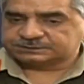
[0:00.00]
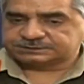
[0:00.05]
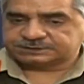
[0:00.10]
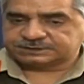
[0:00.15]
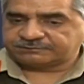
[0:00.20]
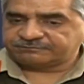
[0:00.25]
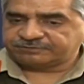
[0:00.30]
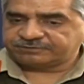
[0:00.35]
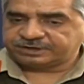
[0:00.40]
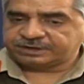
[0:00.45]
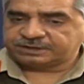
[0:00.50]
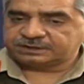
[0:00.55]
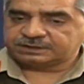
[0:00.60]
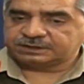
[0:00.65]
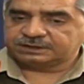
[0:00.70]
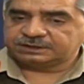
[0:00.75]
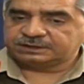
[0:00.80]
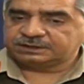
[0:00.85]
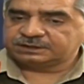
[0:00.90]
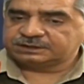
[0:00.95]

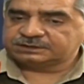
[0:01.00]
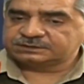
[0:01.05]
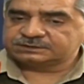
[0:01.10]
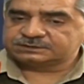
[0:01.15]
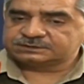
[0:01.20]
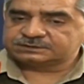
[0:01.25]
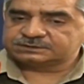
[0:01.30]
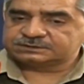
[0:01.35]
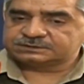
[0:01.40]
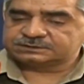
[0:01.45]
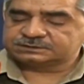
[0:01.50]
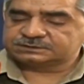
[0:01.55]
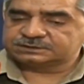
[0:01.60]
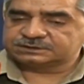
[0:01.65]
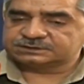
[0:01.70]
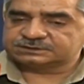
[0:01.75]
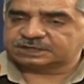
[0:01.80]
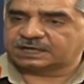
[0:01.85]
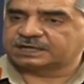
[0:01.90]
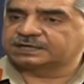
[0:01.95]
Somewhere Indians
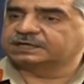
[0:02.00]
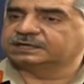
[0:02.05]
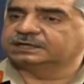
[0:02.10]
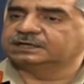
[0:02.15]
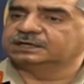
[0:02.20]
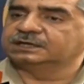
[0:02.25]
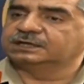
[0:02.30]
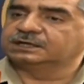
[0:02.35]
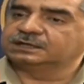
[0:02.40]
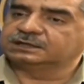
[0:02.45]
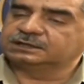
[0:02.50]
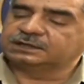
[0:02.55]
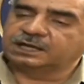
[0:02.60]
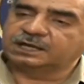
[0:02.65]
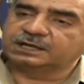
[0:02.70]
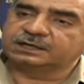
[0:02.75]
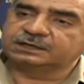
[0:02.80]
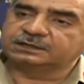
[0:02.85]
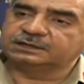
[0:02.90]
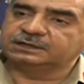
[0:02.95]
decided
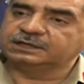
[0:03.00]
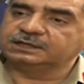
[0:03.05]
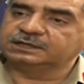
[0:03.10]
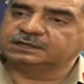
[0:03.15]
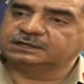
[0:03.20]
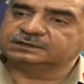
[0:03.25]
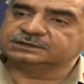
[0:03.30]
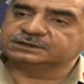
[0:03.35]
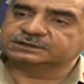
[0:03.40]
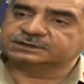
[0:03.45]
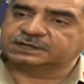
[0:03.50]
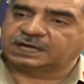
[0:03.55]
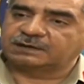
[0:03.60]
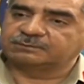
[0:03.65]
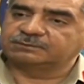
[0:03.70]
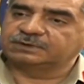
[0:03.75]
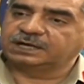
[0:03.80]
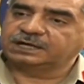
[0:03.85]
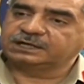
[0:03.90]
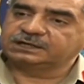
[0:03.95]
that there is a
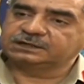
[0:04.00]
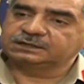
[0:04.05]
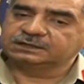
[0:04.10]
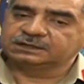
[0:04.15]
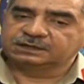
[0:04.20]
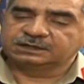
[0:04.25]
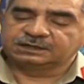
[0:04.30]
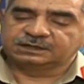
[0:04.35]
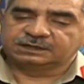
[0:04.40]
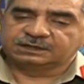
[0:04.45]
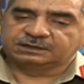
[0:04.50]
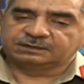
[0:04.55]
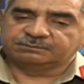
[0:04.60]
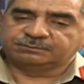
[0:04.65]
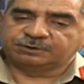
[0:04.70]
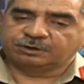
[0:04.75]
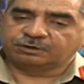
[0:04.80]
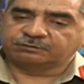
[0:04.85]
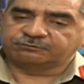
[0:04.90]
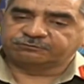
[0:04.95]
timeline
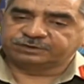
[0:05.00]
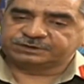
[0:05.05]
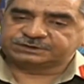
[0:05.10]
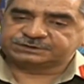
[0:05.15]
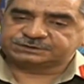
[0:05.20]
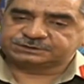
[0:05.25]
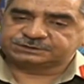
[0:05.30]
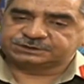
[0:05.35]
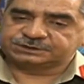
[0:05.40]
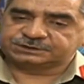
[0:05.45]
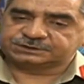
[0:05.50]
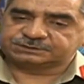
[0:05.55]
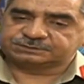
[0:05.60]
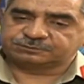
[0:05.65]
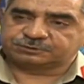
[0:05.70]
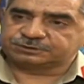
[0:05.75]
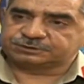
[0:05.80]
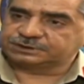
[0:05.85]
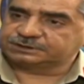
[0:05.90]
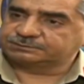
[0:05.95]
beyond which
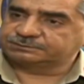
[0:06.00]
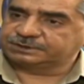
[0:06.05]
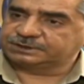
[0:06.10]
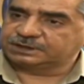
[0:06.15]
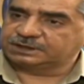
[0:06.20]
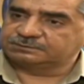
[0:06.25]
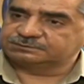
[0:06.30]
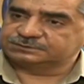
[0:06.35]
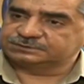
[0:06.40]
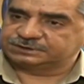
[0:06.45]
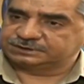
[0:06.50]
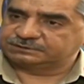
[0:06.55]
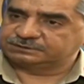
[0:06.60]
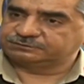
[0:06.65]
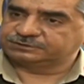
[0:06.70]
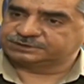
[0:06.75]
this project becomes